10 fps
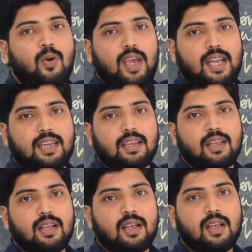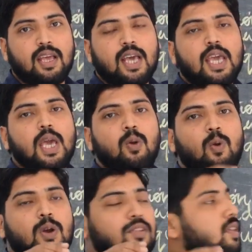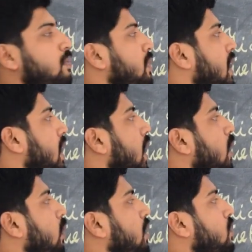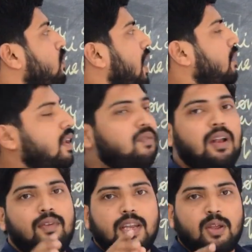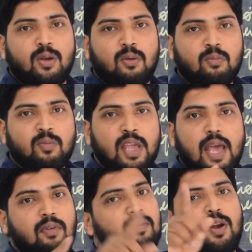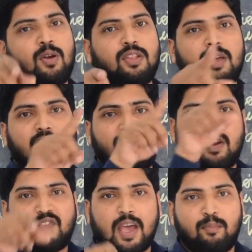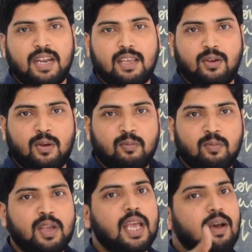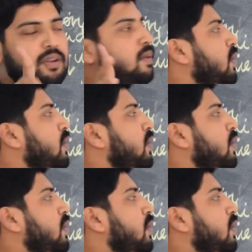quiet. Here what does it mean? What is velvet? Velvet, everyone knows the velvet fabric, everyone